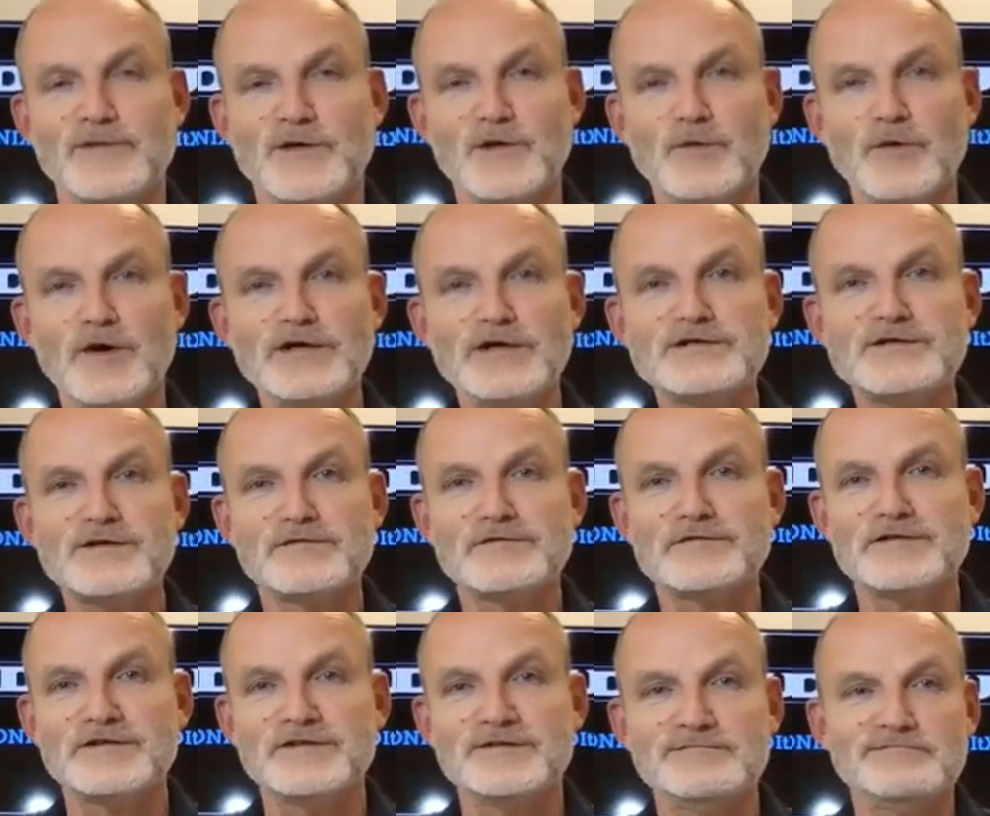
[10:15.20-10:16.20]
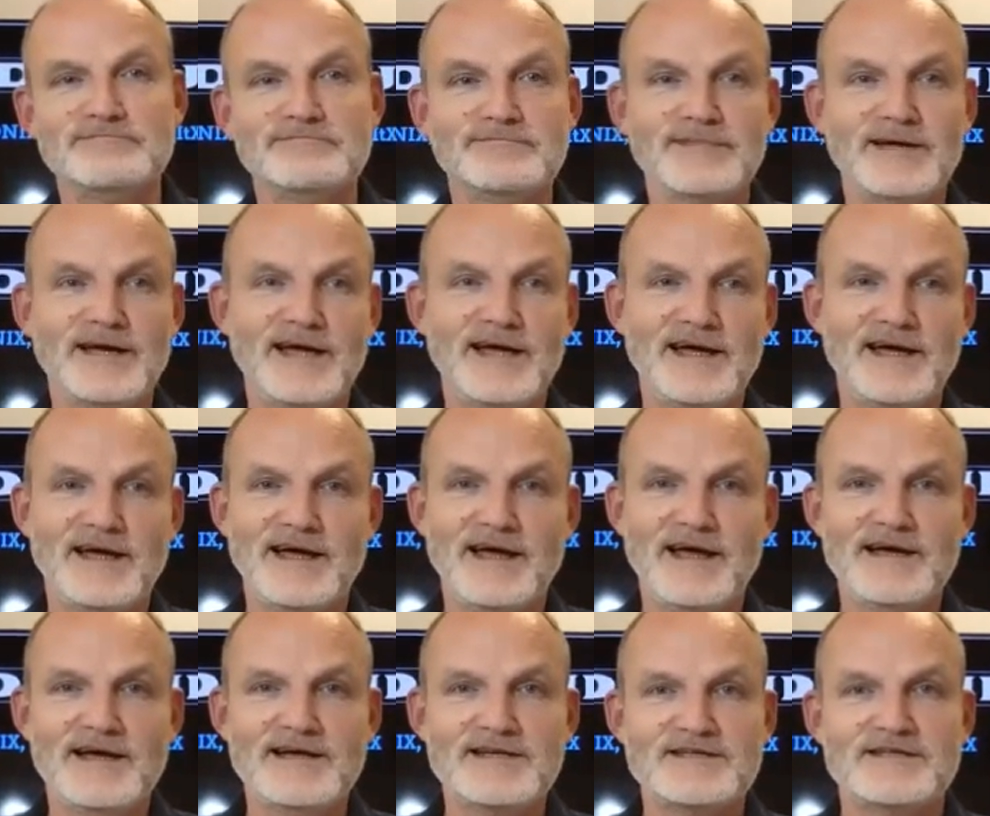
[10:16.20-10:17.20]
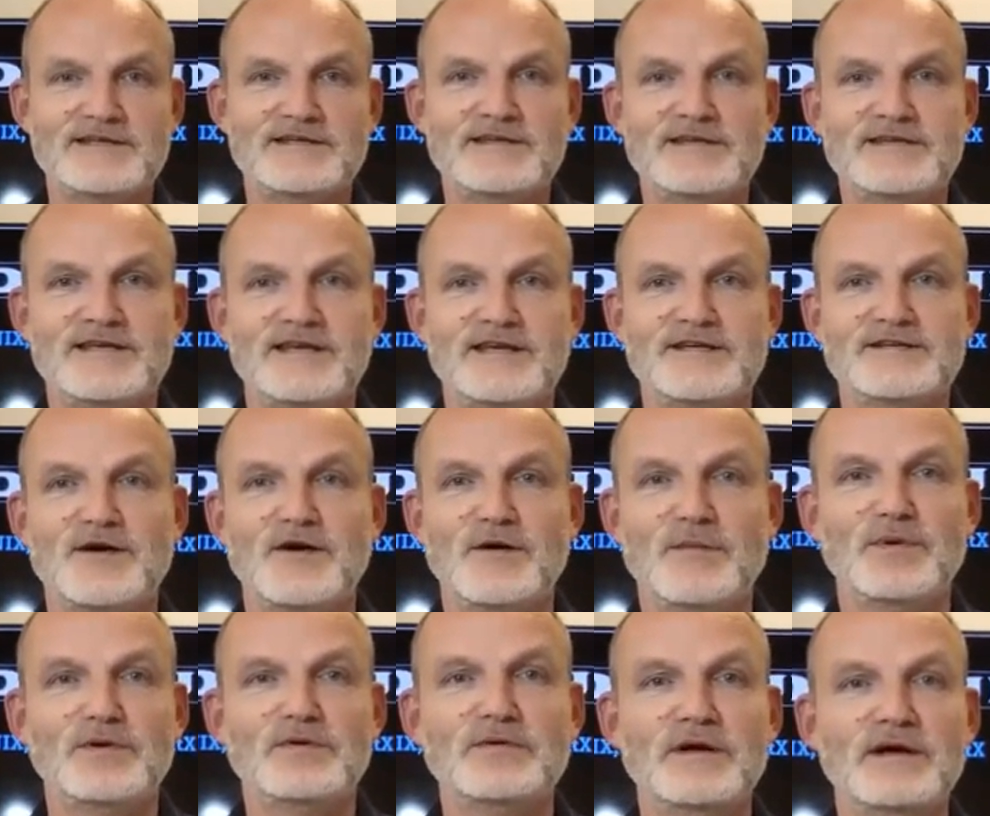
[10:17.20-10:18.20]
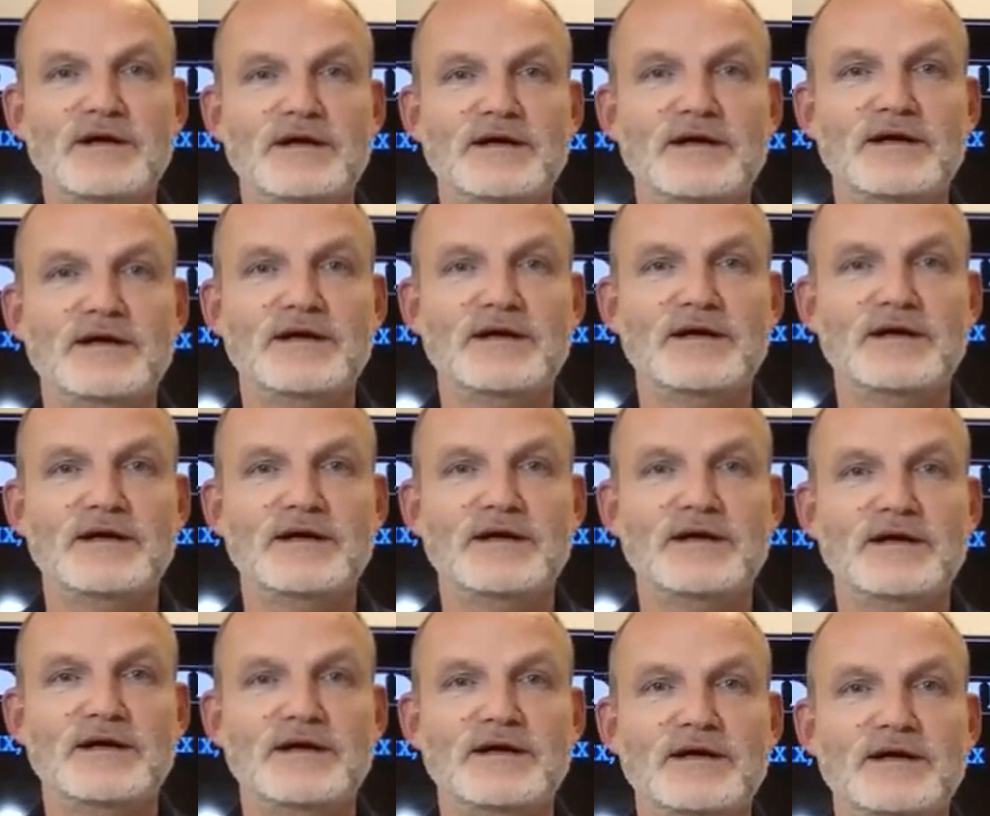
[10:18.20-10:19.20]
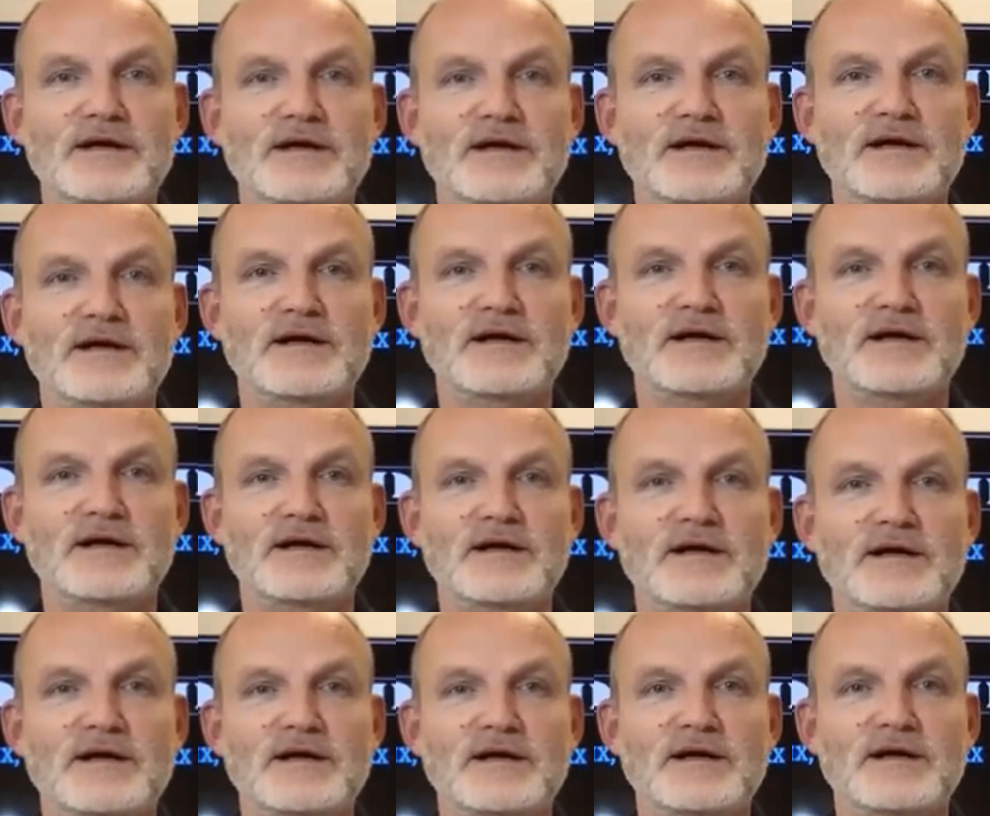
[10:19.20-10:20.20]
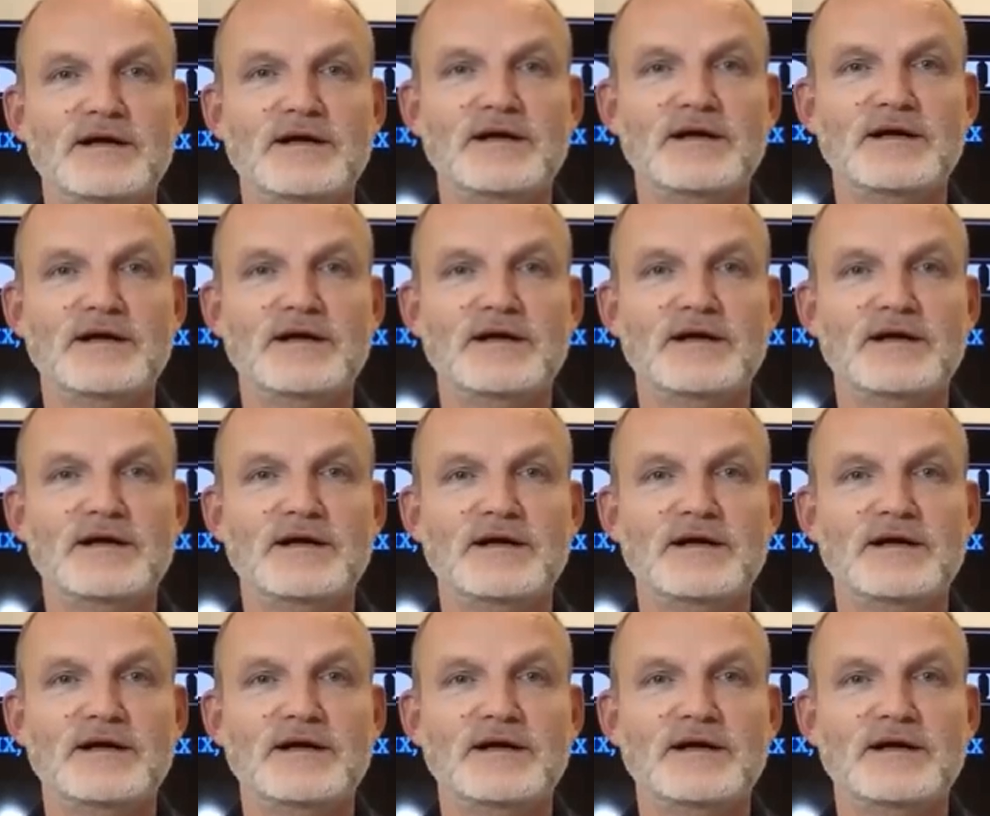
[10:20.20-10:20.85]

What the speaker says: Quite often, as in this example, the sales rights can be fairly simple.